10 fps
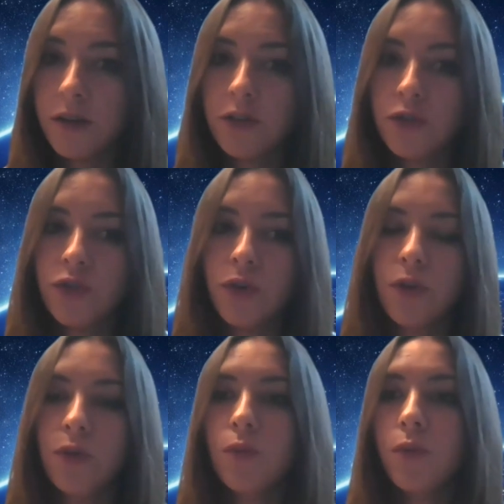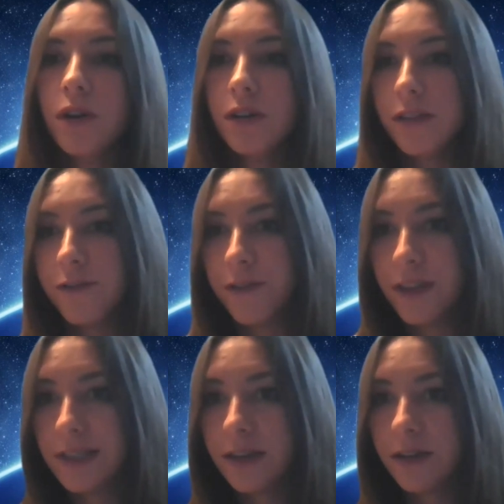under control? What are
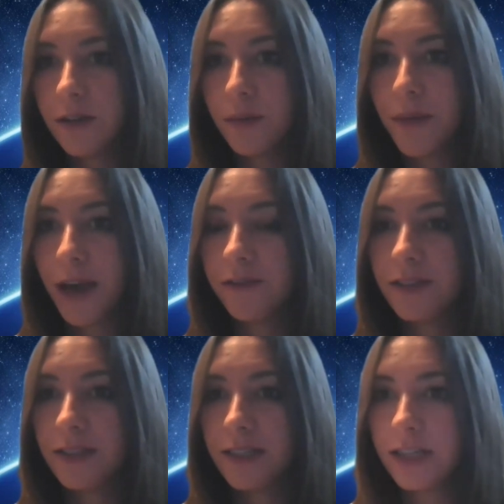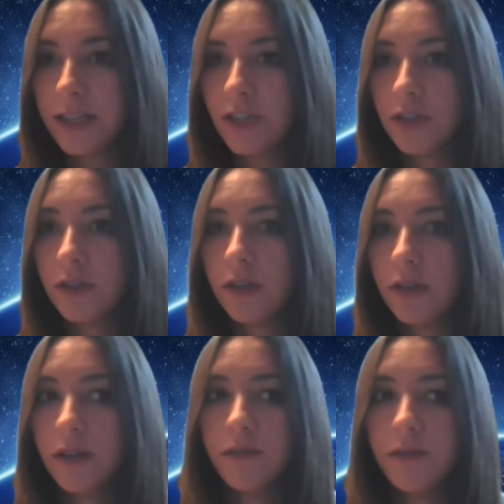the physical
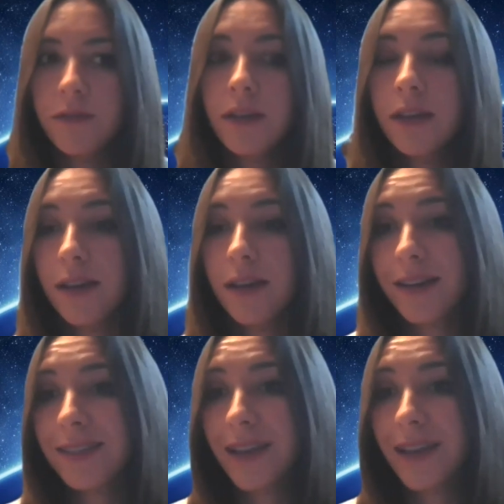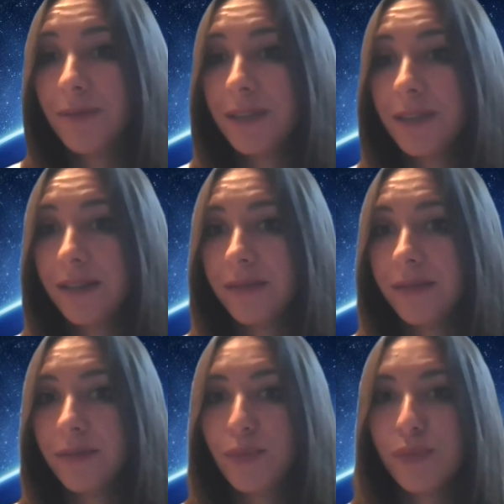manifestations of
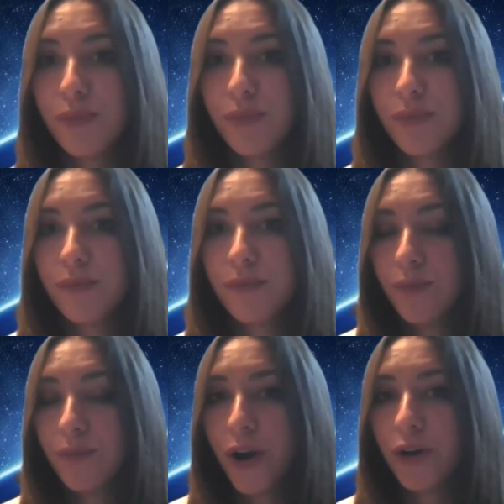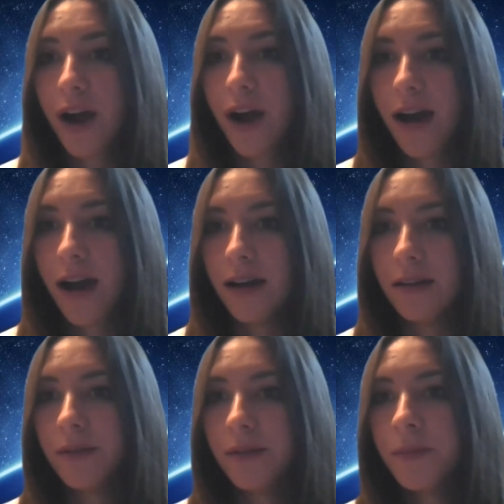accepting where you're
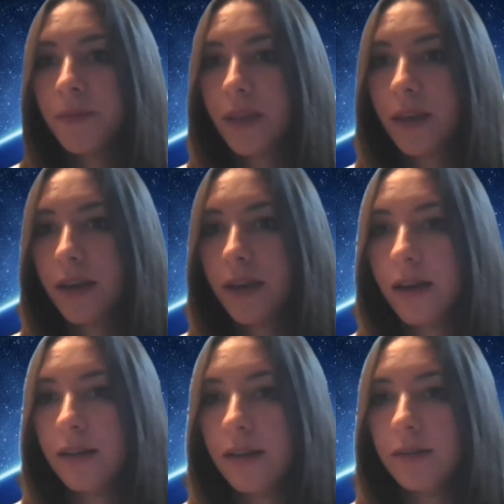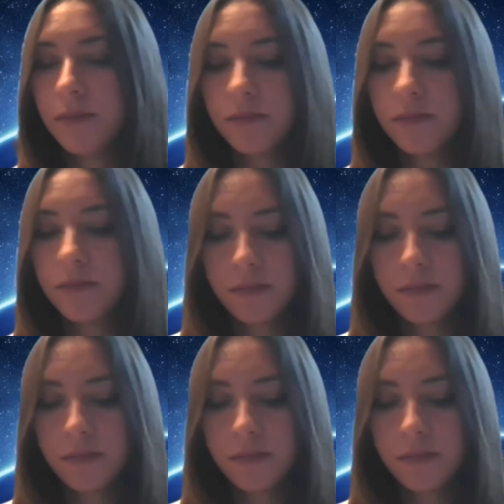at? And